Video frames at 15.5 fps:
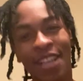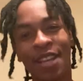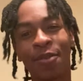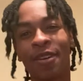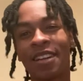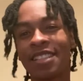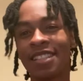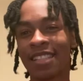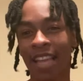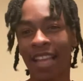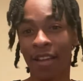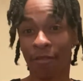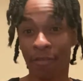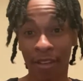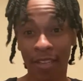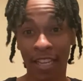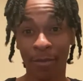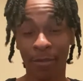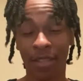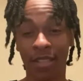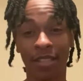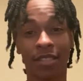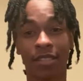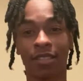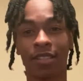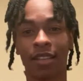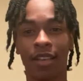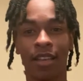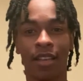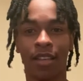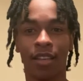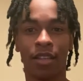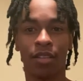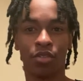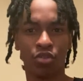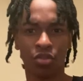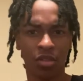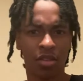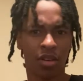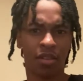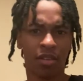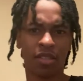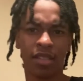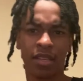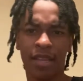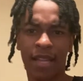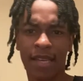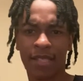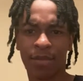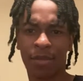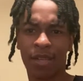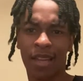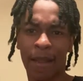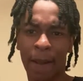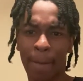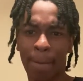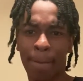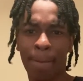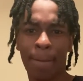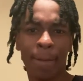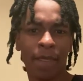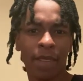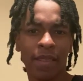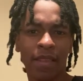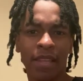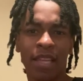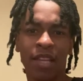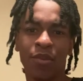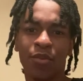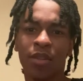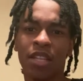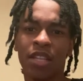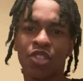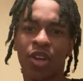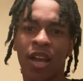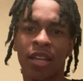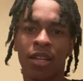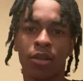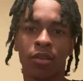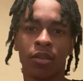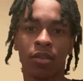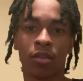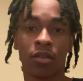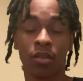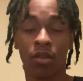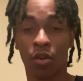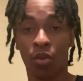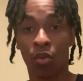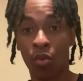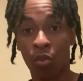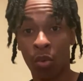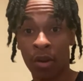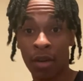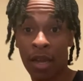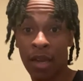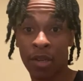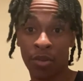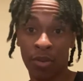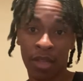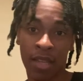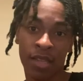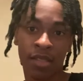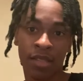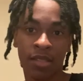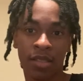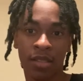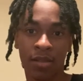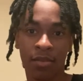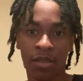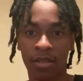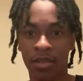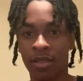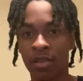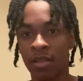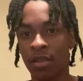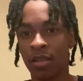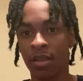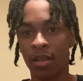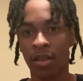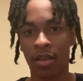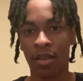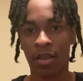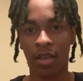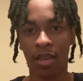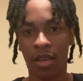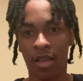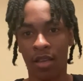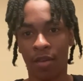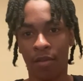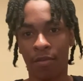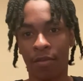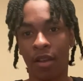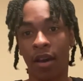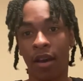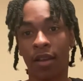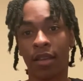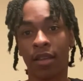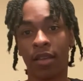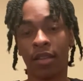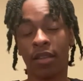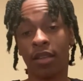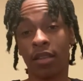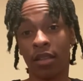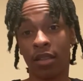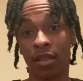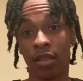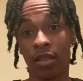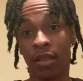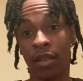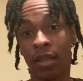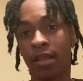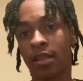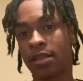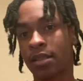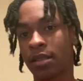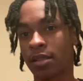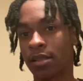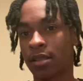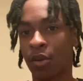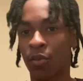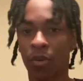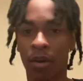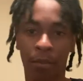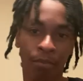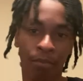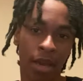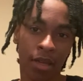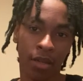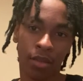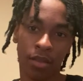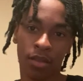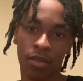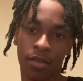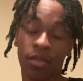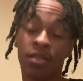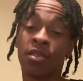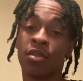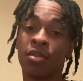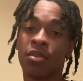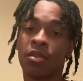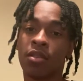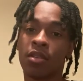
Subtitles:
Or you just like, fuck that bitch, and you just on to the next. But like, you didn't really try to work out the relationship and see if y'all could get to somewhere better. So